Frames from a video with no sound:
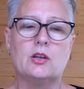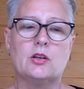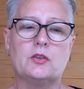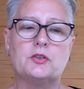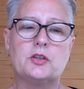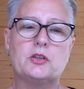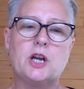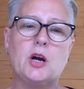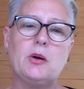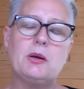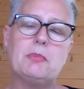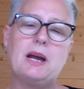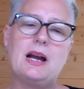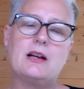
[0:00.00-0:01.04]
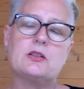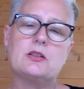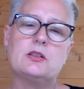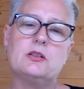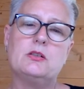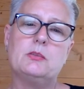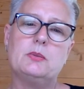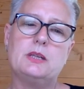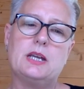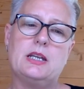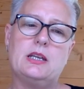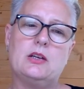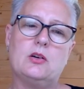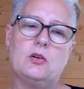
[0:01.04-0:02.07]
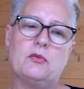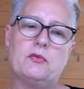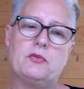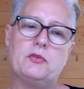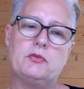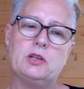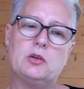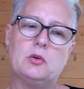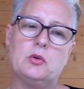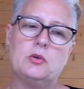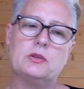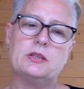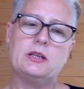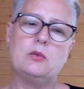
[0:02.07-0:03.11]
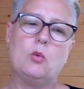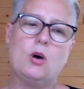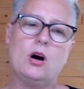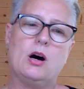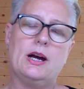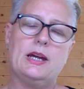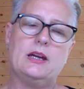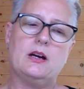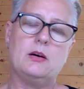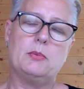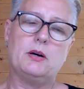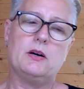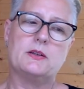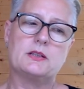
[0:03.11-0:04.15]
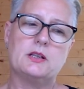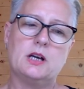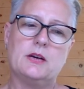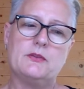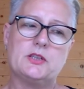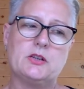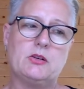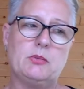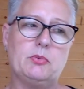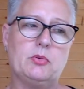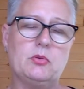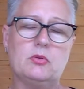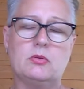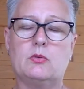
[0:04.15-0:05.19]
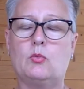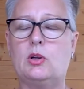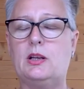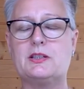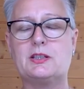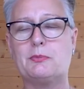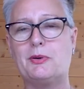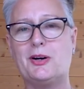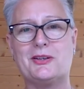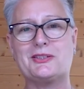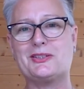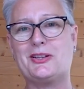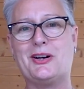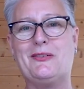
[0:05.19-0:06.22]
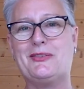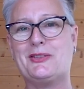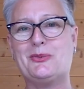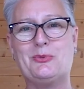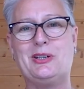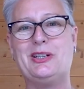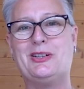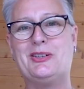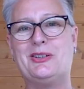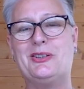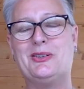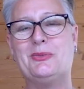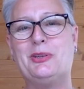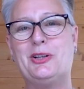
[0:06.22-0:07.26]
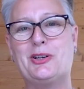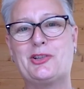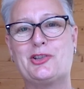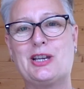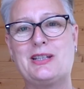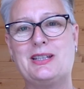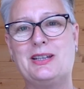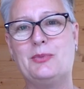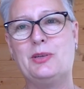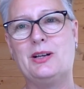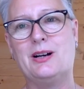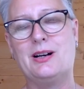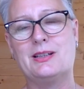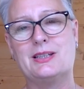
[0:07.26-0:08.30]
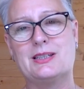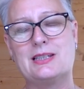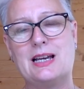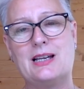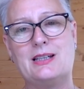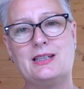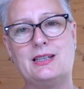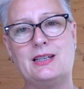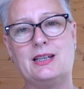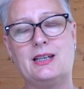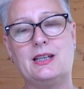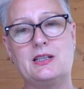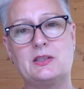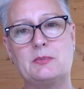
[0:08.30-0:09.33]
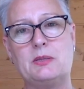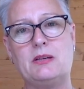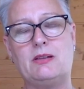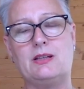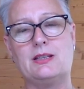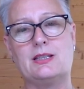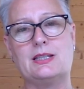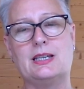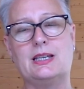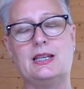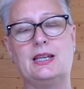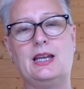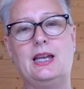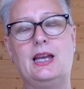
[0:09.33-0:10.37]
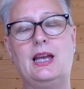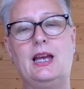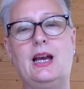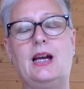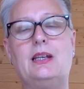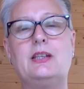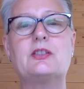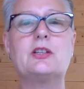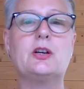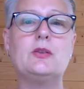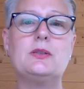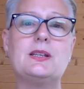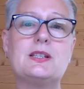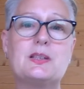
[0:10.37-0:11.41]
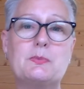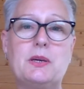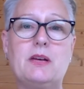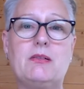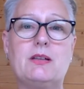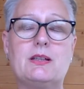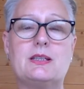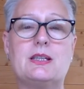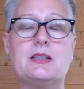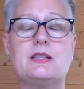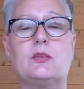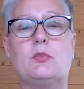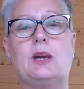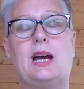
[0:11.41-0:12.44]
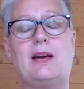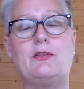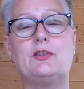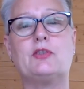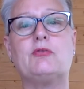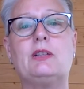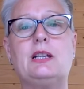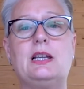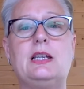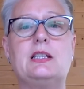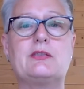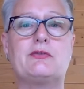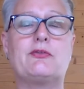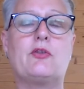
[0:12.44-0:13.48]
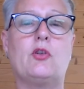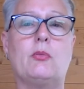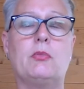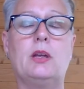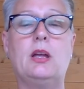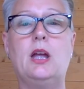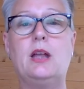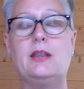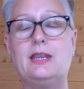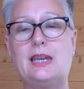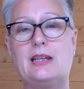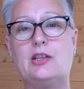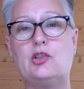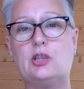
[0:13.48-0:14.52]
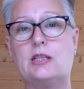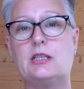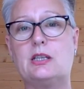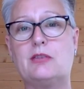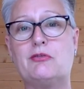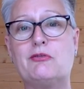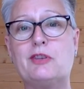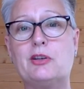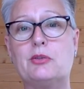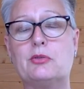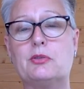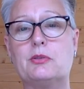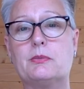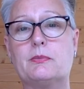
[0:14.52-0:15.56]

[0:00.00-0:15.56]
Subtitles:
So going back to the beginning of the recording, why are past lives so important? Well, it's the past lives that we are shedding, we are understanding and experiencing. And it's those experiences that we're having to release from the energetic field.